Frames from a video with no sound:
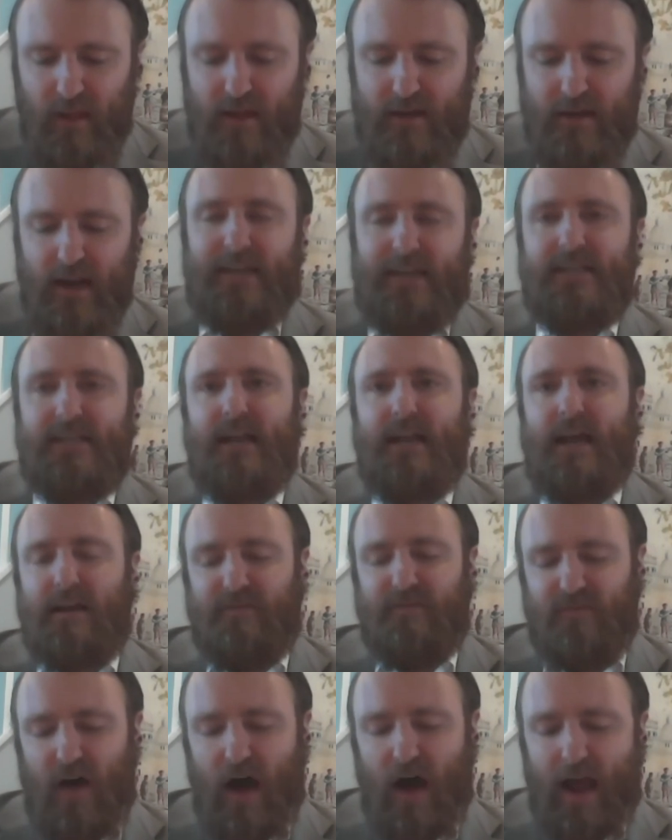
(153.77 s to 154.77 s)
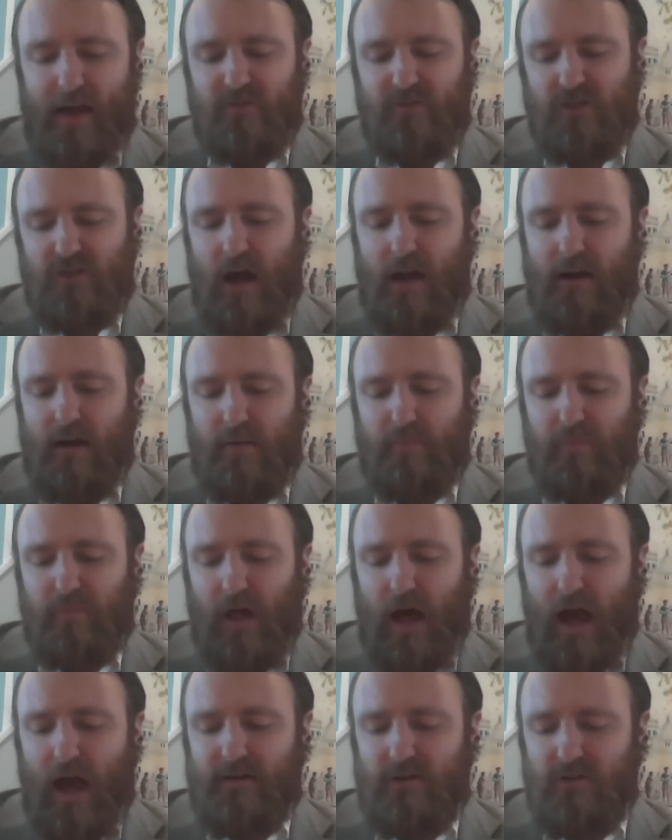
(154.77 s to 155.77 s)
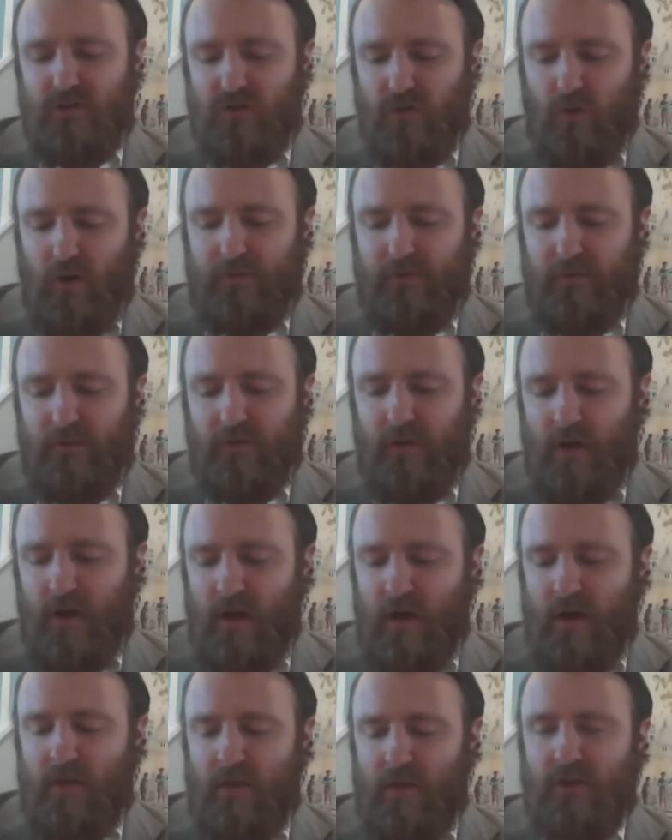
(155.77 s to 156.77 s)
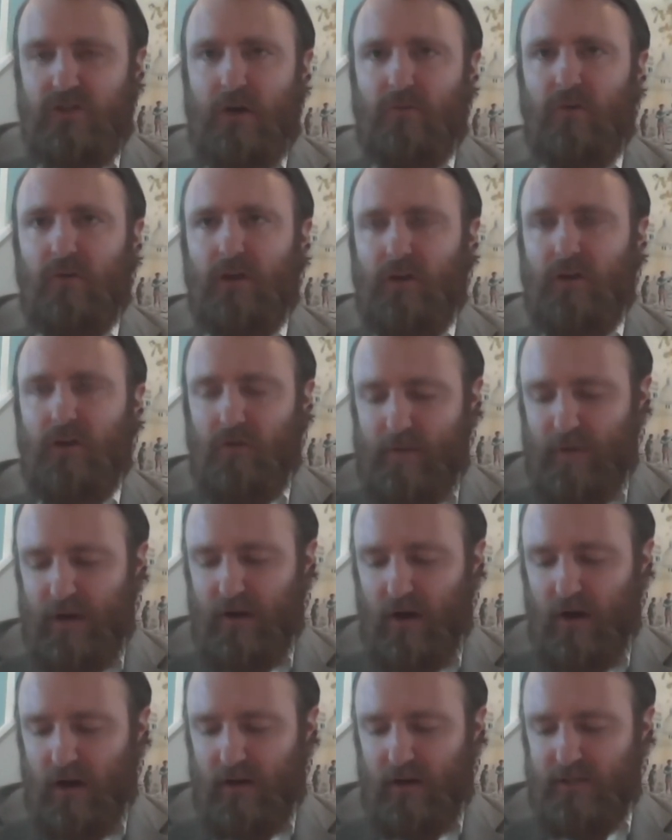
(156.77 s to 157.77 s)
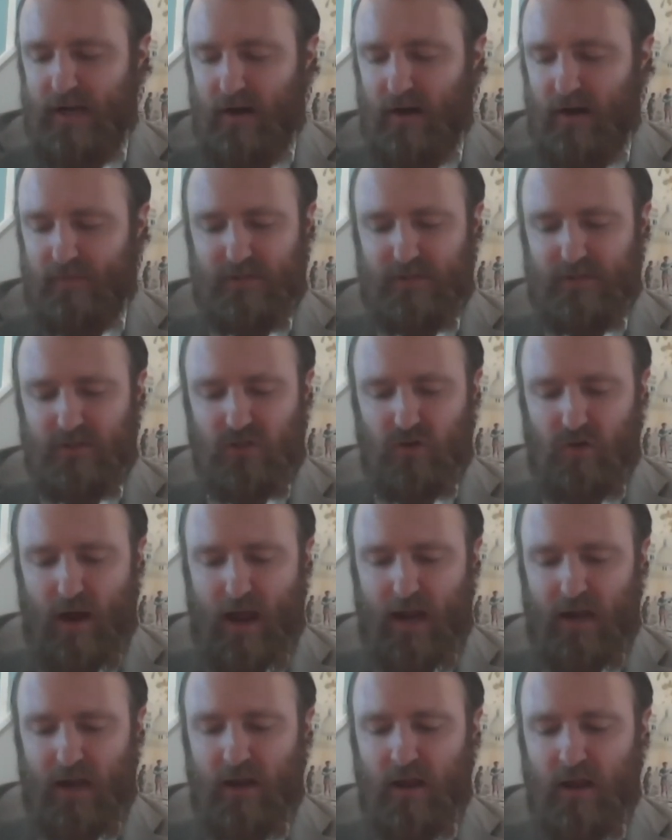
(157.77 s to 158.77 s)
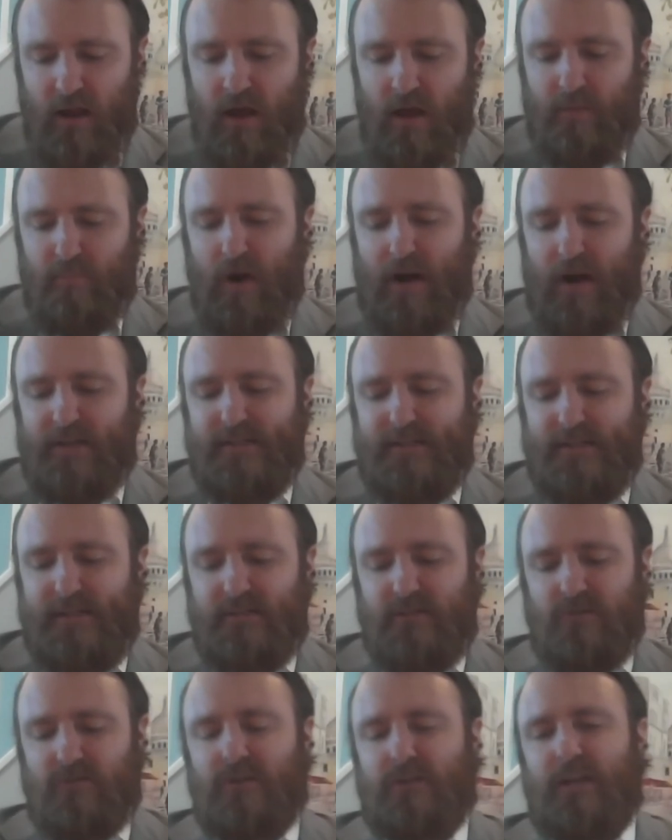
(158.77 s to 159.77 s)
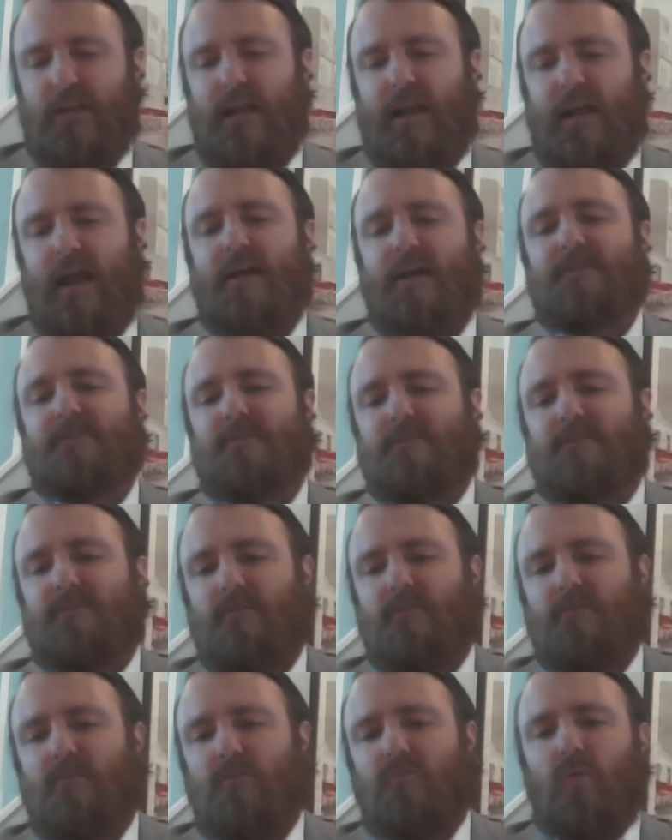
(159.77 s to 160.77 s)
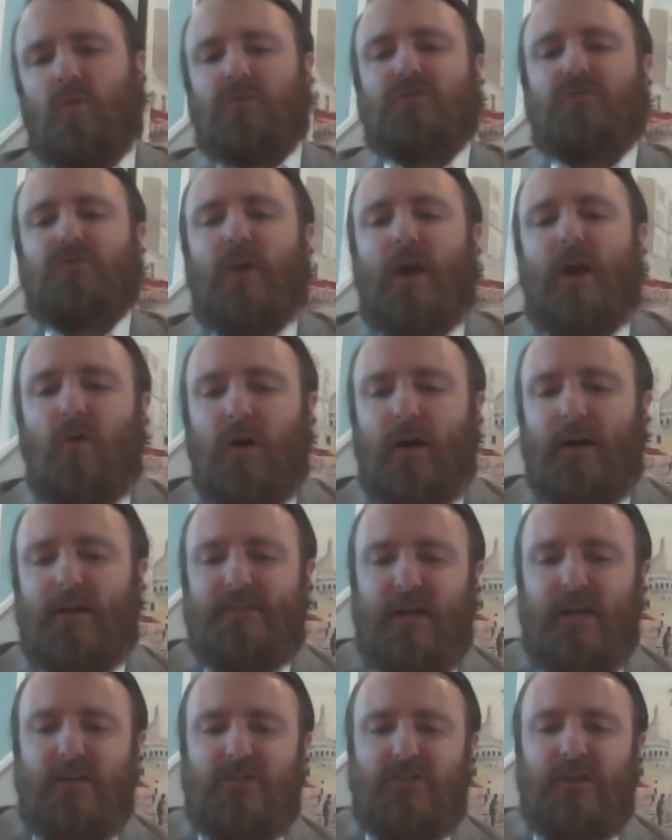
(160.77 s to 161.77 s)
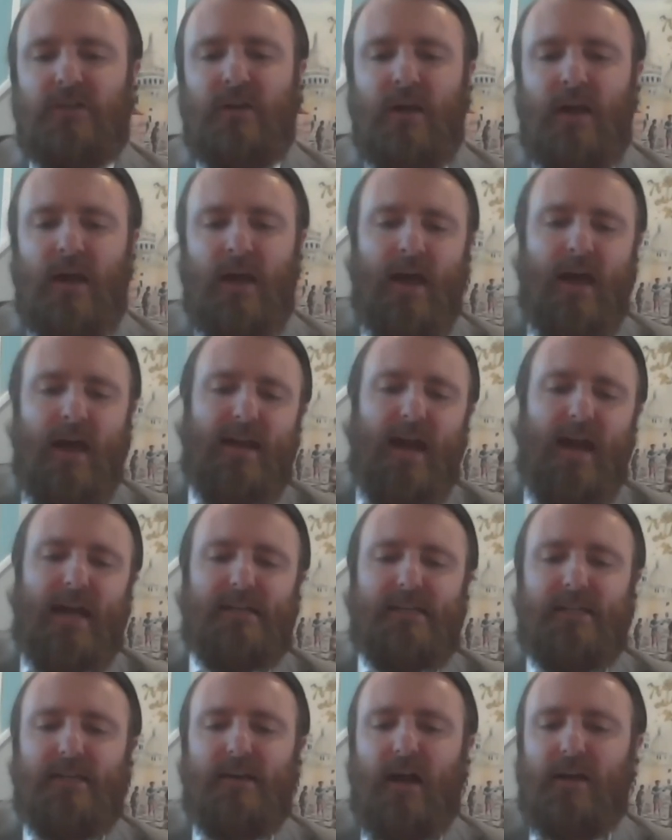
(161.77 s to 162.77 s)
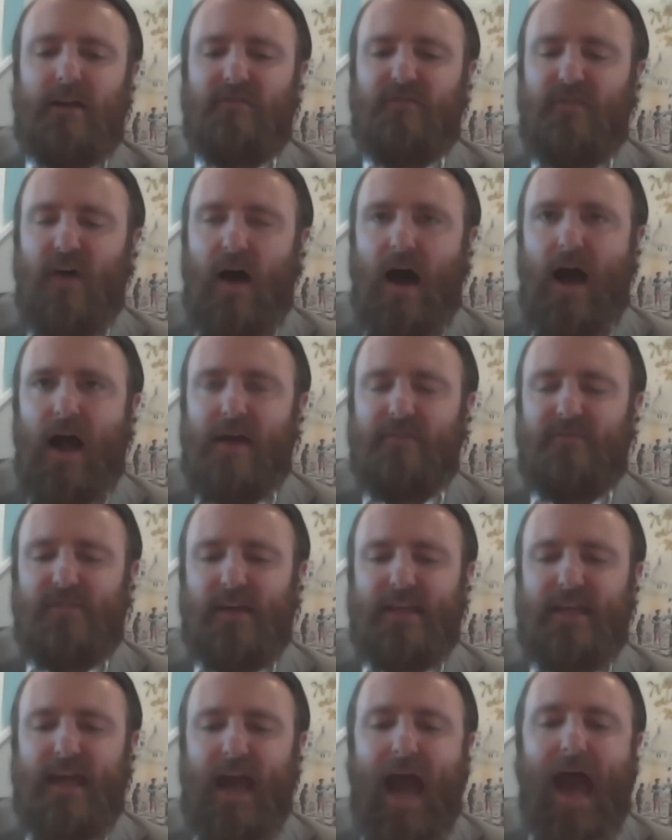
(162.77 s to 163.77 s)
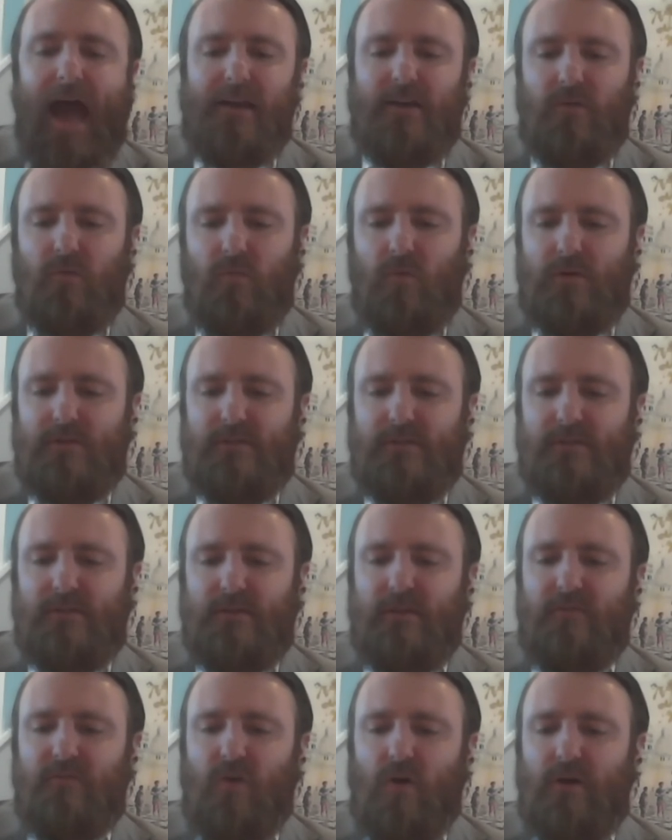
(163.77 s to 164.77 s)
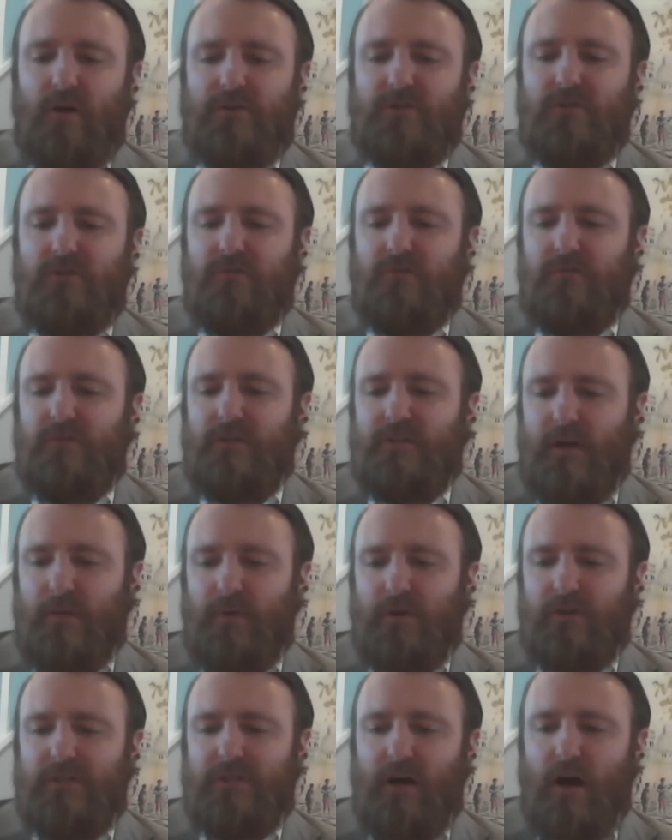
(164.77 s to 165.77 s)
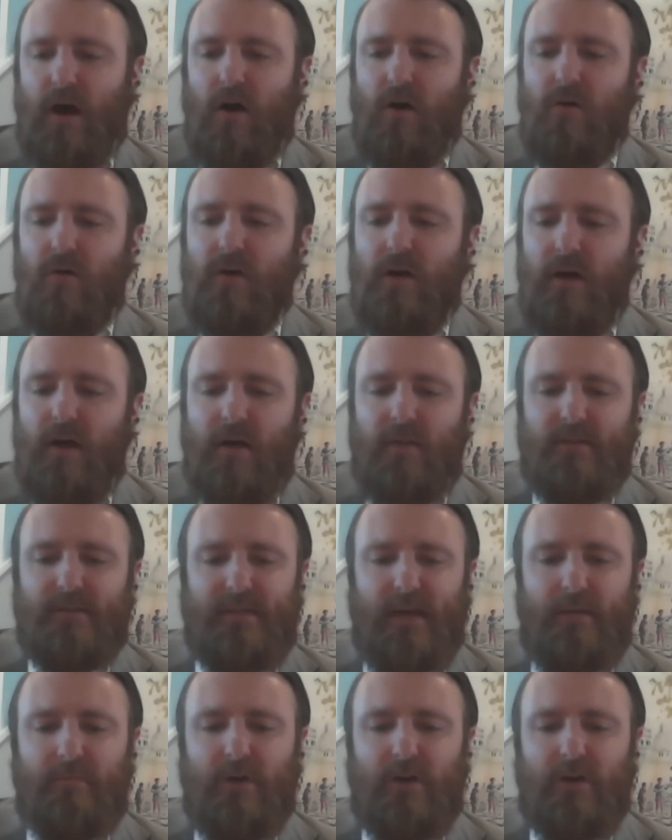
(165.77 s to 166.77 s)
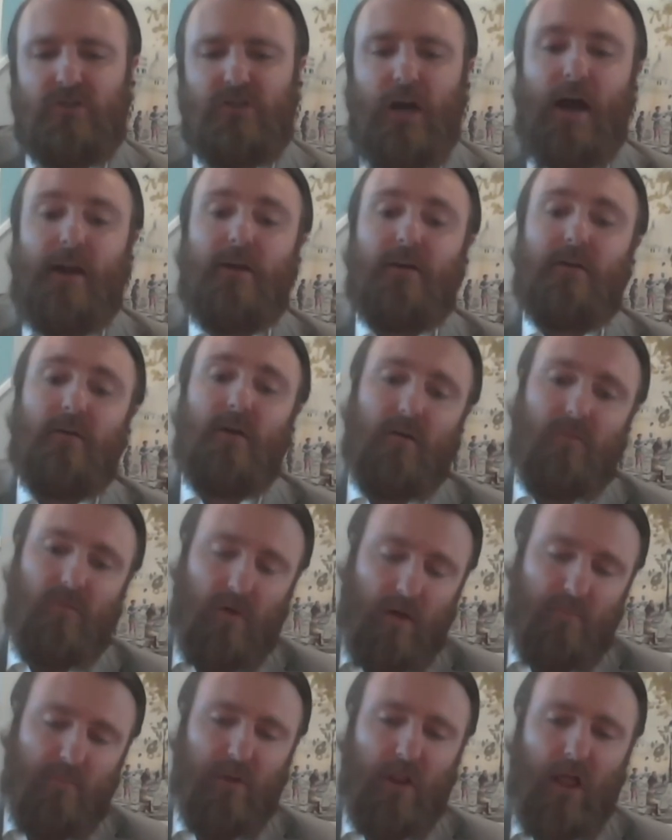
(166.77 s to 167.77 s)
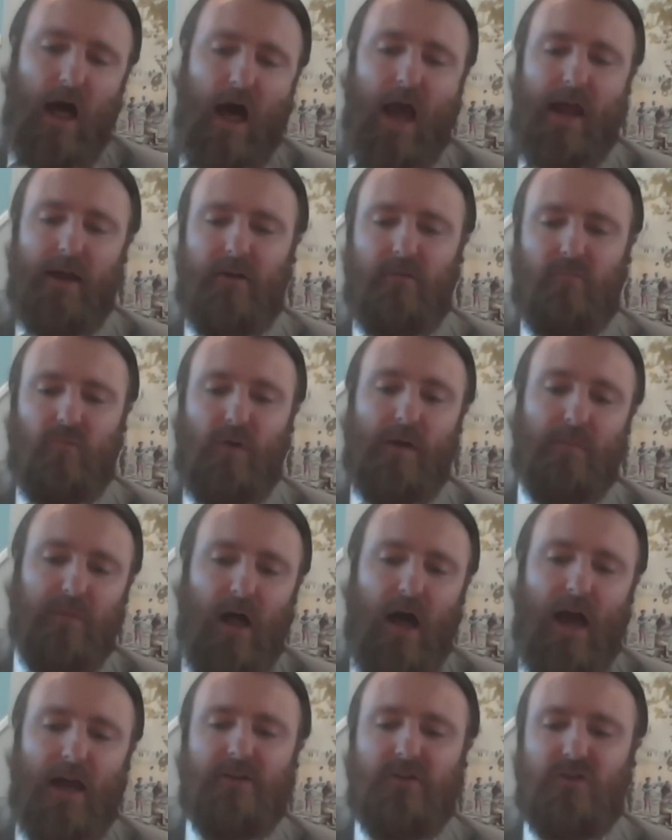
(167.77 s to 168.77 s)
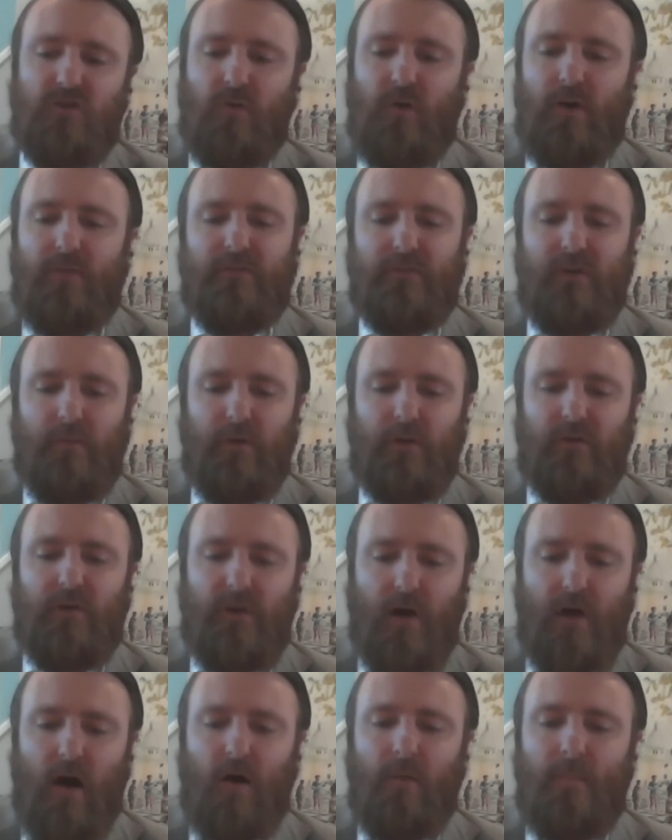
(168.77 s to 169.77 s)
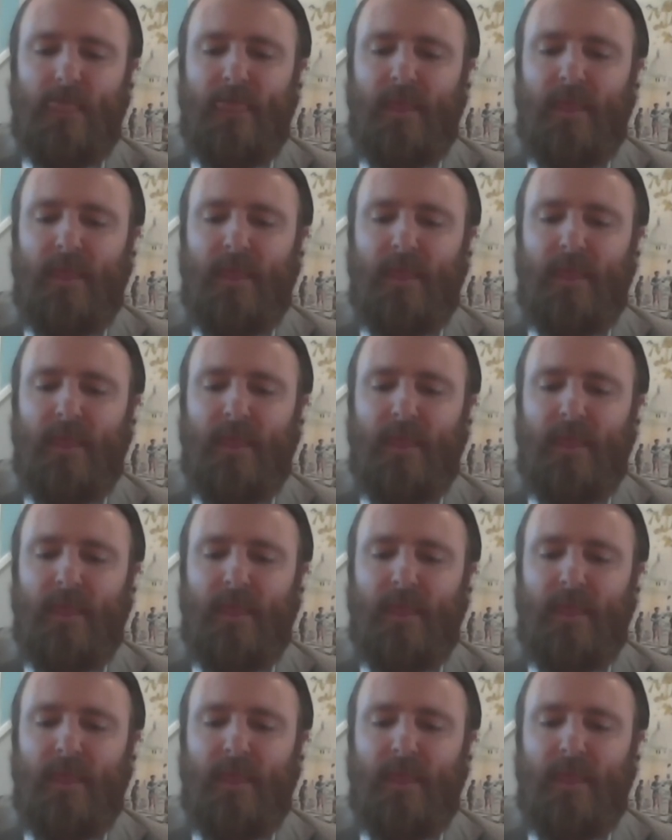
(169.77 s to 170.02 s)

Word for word: In 1985, China applied to join the General Agreement on Tariffs and Trade, the predecessor to today's World Trade Organization. In 1995, the GATT was converted to the WTO. The same year, China applied, reapplied to join the WTO.